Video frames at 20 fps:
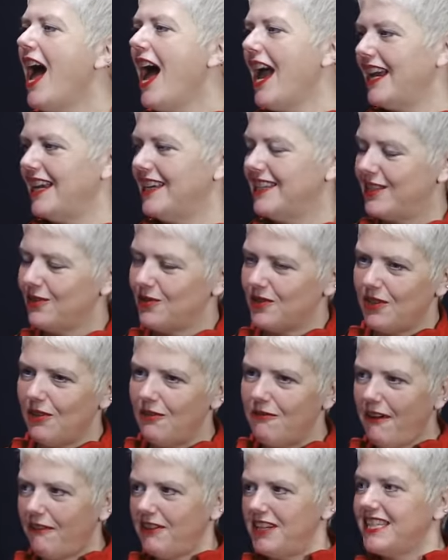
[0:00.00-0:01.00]
He's also
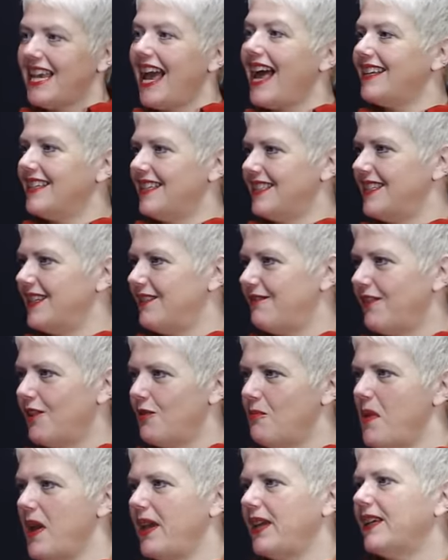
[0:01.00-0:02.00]
a very talented
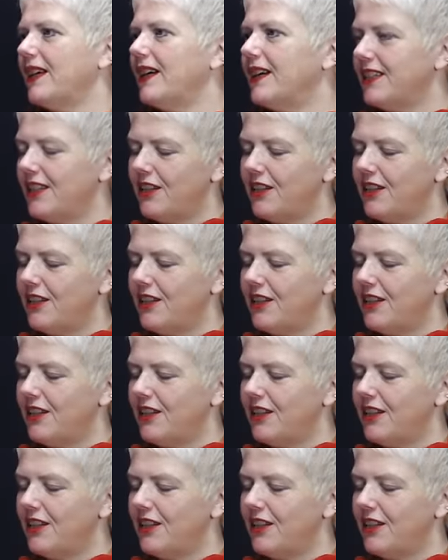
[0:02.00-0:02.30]
filmmaker.